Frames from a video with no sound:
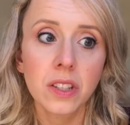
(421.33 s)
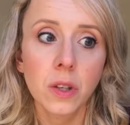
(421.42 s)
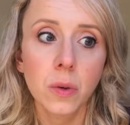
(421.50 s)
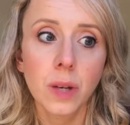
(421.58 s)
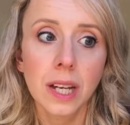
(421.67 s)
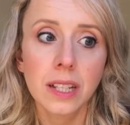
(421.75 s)

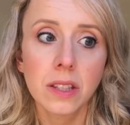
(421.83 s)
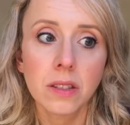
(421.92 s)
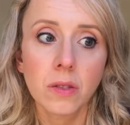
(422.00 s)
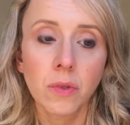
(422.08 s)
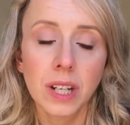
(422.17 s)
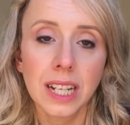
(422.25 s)
So
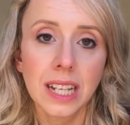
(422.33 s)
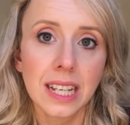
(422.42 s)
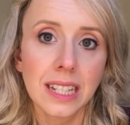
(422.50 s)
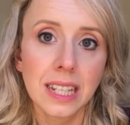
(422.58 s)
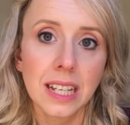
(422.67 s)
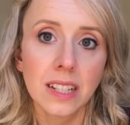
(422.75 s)
it's really
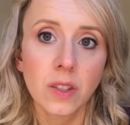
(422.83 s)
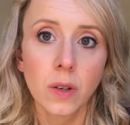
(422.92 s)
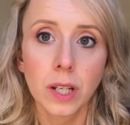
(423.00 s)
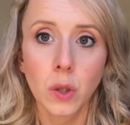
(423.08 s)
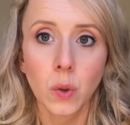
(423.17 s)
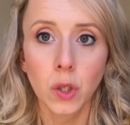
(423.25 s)
easy. It's not
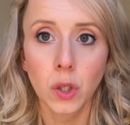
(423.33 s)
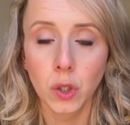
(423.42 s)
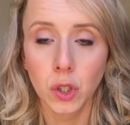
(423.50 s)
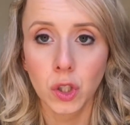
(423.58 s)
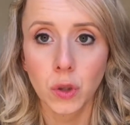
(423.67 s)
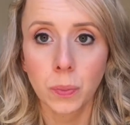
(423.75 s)
like you're going to look
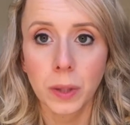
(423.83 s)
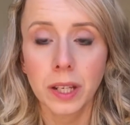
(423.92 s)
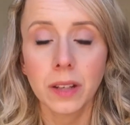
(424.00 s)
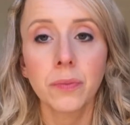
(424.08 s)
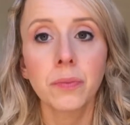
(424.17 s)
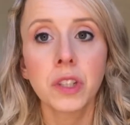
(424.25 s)
stupid.
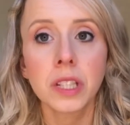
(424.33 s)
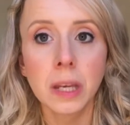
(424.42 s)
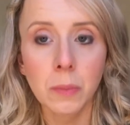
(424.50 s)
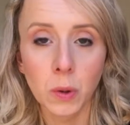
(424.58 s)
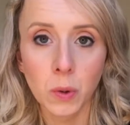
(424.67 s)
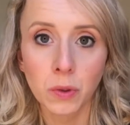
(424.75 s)
Just
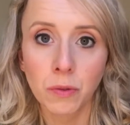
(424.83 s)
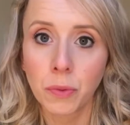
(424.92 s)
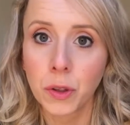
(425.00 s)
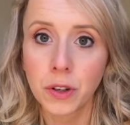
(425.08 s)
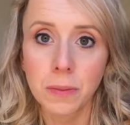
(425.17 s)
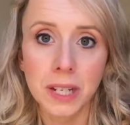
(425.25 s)
keep it on
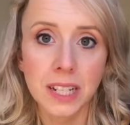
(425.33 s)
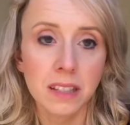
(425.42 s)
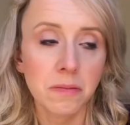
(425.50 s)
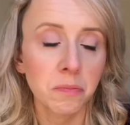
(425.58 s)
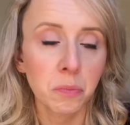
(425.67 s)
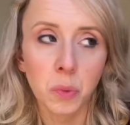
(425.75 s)
30
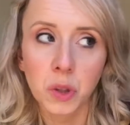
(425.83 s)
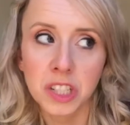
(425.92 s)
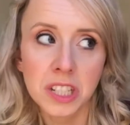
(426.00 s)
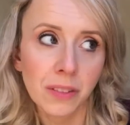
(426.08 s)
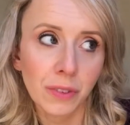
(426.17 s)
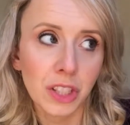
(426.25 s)
minutes, watch a
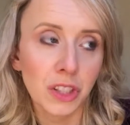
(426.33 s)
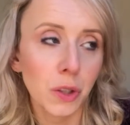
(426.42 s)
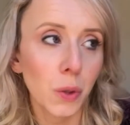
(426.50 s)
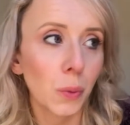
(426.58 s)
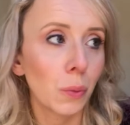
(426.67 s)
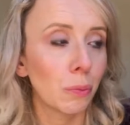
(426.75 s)
TV
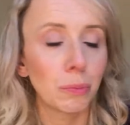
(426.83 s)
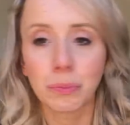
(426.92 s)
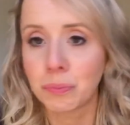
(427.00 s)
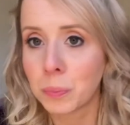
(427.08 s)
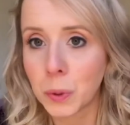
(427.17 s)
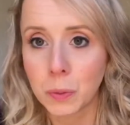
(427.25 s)
show,
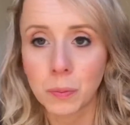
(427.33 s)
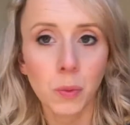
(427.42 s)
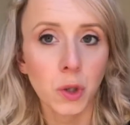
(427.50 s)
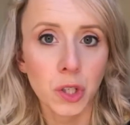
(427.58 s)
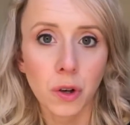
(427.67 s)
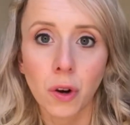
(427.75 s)
boom,
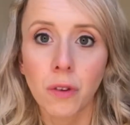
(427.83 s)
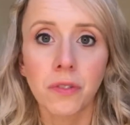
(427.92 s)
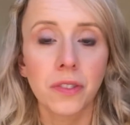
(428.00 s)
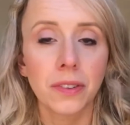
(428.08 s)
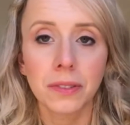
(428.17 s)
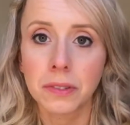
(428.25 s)
wash it off,
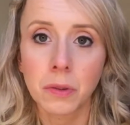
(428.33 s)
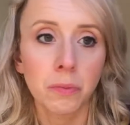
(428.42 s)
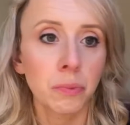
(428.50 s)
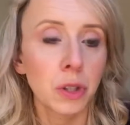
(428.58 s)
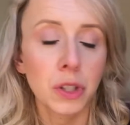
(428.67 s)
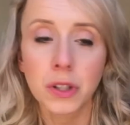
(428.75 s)

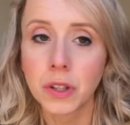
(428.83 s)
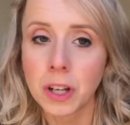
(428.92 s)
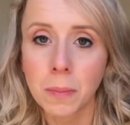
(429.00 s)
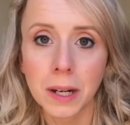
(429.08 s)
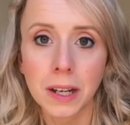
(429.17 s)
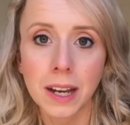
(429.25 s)
do a
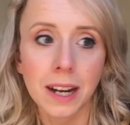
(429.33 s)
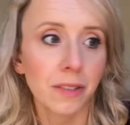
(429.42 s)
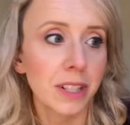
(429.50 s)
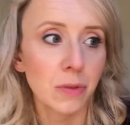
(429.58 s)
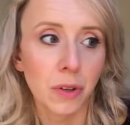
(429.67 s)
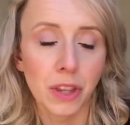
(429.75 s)
couple of
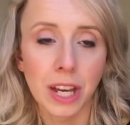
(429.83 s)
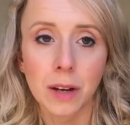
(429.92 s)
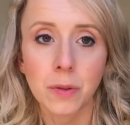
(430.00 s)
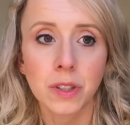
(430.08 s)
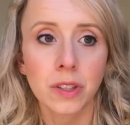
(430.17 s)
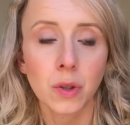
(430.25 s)
errands around the
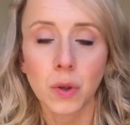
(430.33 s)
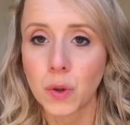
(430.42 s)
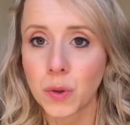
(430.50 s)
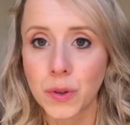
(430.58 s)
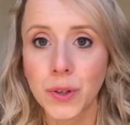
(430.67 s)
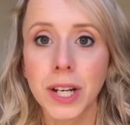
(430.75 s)
house, do your
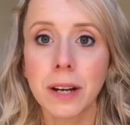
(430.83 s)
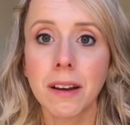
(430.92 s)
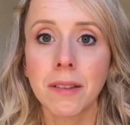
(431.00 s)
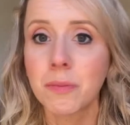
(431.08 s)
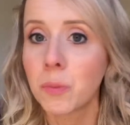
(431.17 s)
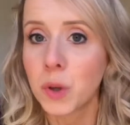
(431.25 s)
laundry,
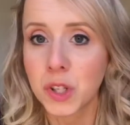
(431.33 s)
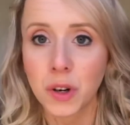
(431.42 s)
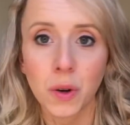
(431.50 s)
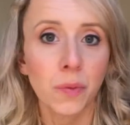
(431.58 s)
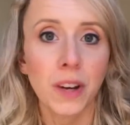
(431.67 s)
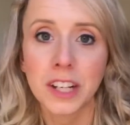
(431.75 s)
wash it
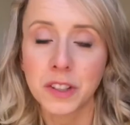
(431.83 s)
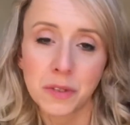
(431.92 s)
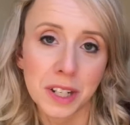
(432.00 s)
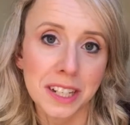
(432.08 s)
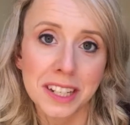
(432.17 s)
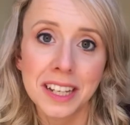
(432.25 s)
off, and you've
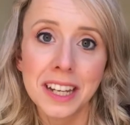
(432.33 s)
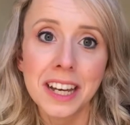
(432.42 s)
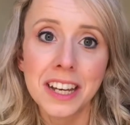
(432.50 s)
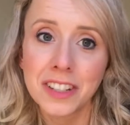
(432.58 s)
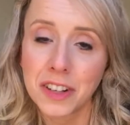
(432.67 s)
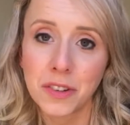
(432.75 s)
already
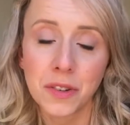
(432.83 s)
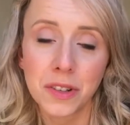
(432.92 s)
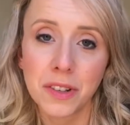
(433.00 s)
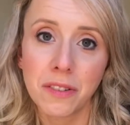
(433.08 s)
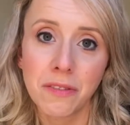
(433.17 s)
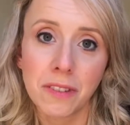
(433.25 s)
done
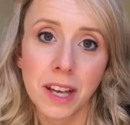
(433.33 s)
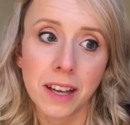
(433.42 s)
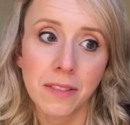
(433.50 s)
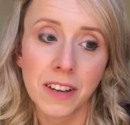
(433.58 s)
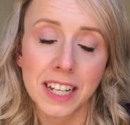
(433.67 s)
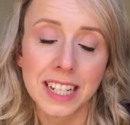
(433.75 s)
your
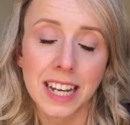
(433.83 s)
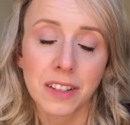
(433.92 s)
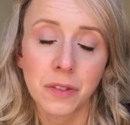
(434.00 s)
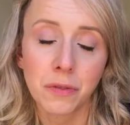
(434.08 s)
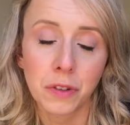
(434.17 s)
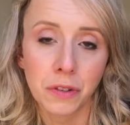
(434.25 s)
Effect
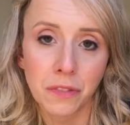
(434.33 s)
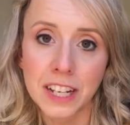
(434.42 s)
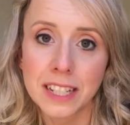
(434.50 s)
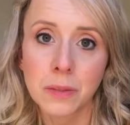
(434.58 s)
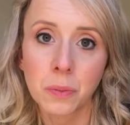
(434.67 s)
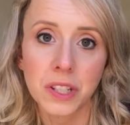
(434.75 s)
Tan for your
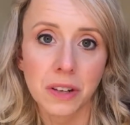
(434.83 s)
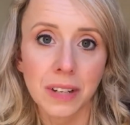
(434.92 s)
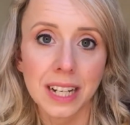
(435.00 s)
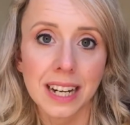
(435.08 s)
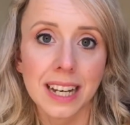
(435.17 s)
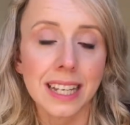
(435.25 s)
face, which I
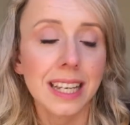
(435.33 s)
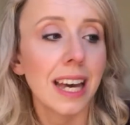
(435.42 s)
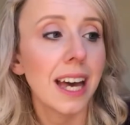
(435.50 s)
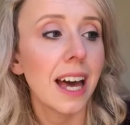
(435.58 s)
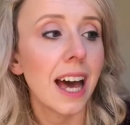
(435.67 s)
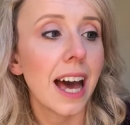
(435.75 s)
really like.
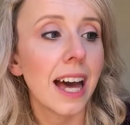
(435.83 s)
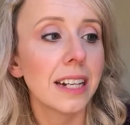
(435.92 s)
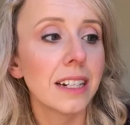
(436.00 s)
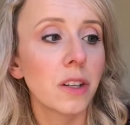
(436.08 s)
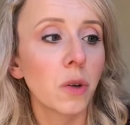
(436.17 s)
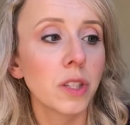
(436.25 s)

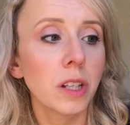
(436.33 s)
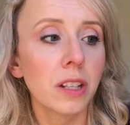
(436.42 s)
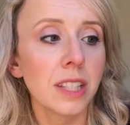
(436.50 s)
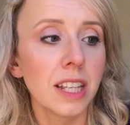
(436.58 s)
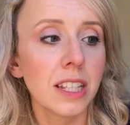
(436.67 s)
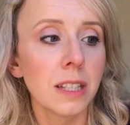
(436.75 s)
And also
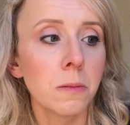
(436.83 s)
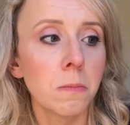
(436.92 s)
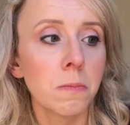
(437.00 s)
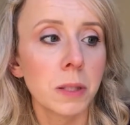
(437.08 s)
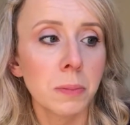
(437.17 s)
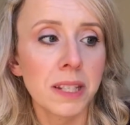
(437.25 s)
because it is
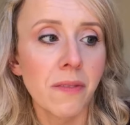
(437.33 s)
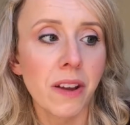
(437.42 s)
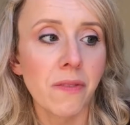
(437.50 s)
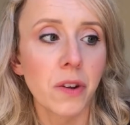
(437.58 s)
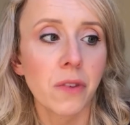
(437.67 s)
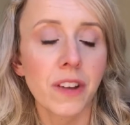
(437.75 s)

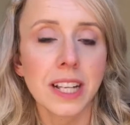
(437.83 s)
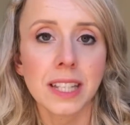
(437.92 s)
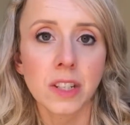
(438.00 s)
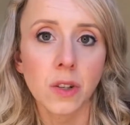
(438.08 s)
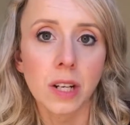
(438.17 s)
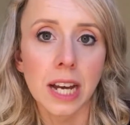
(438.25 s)
specific for your face,
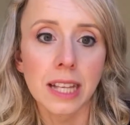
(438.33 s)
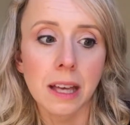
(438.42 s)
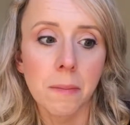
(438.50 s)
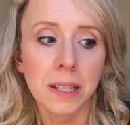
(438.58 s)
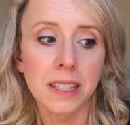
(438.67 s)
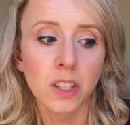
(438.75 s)
I do like
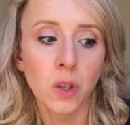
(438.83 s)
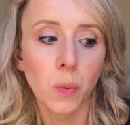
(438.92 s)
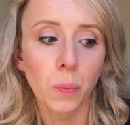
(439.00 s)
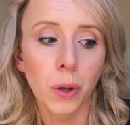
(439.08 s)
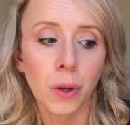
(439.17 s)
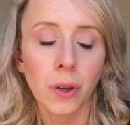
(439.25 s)
that because I
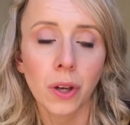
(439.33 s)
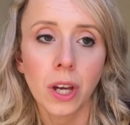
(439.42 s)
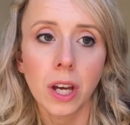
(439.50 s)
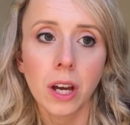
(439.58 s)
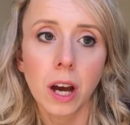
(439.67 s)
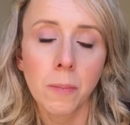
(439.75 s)
don't put
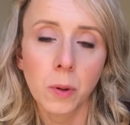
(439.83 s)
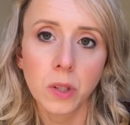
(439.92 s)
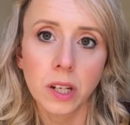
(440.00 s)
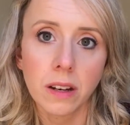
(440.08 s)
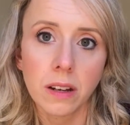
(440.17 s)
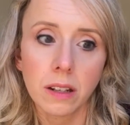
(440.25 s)
a
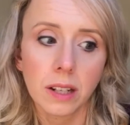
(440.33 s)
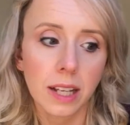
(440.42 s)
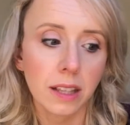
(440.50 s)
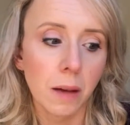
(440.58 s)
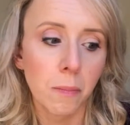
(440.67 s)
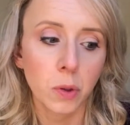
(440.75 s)
body,
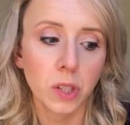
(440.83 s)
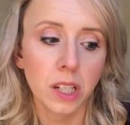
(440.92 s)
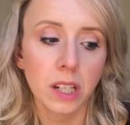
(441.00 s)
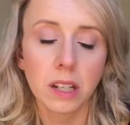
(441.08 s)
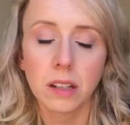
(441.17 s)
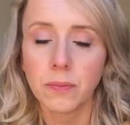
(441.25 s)
like that
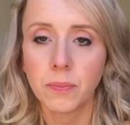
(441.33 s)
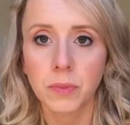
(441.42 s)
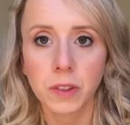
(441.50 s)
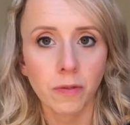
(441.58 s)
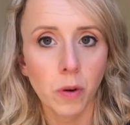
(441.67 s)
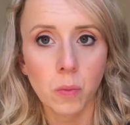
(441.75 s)
body
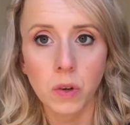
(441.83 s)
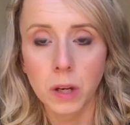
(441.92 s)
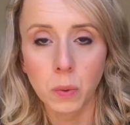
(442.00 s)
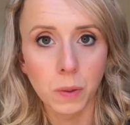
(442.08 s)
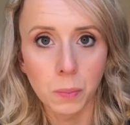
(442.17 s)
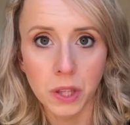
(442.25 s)
foam one. I
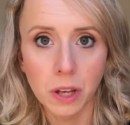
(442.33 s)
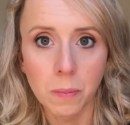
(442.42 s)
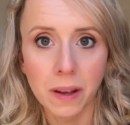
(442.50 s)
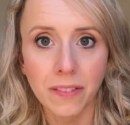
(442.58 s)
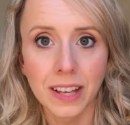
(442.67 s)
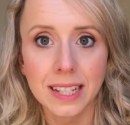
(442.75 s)
wouldn't put that on
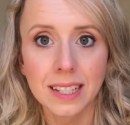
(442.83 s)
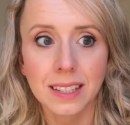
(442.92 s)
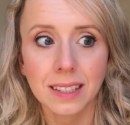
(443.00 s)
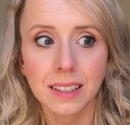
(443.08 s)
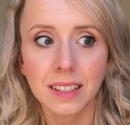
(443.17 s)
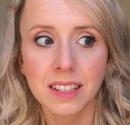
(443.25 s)
my face
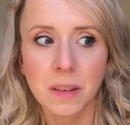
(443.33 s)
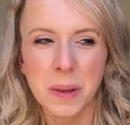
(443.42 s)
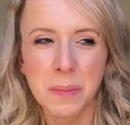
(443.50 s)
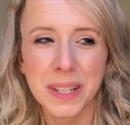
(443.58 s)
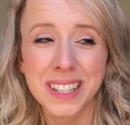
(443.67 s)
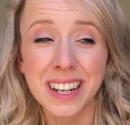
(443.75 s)
because I'd be
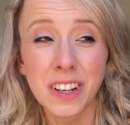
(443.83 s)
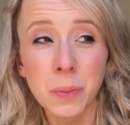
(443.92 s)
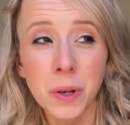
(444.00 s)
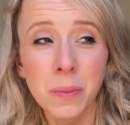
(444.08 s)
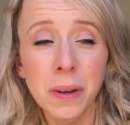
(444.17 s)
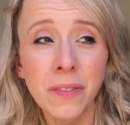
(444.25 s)
a bit scared to
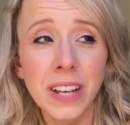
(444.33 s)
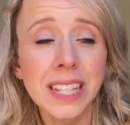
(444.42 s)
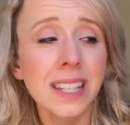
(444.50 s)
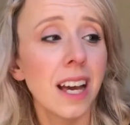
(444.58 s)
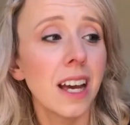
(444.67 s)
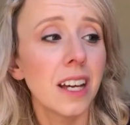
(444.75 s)
put it on my
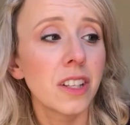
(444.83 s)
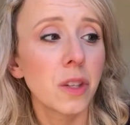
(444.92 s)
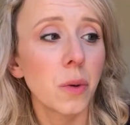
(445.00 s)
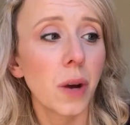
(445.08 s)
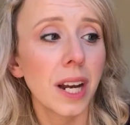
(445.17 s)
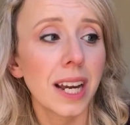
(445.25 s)
face.
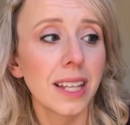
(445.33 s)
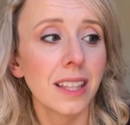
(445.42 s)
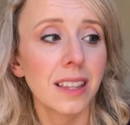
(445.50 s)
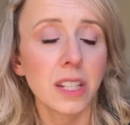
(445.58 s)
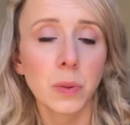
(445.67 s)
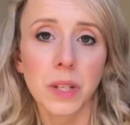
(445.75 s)
So I like that
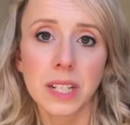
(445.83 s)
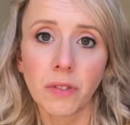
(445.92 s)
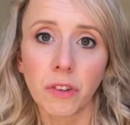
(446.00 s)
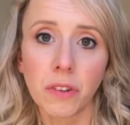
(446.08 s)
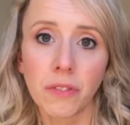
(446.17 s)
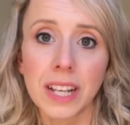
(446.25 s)
this one is
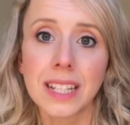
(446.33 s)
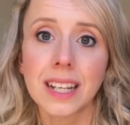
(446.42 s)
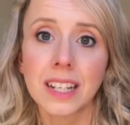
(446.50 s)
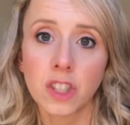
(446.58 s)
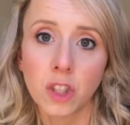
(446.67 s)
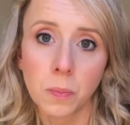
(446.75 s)
for your face,
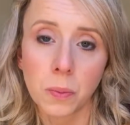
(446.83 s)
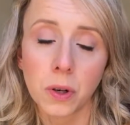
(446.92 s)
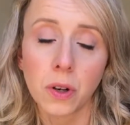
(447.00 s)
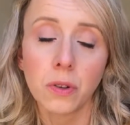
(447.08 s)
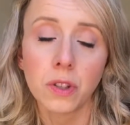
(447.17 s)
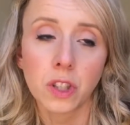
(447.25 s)
and it's
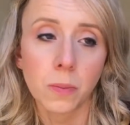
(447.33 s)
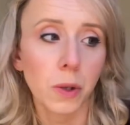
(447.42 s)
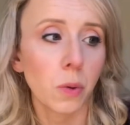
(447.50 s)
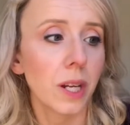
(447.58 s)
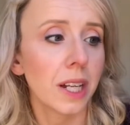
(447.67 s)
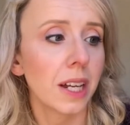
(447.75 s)
super, super
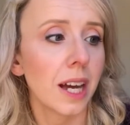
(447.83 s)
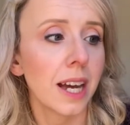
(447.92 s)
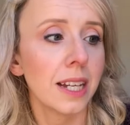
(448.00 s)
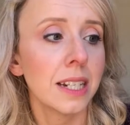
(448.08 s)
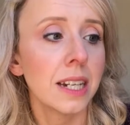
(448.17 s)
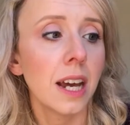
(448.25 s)
quick.
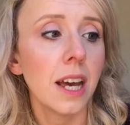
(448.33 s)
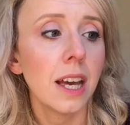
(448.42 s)
And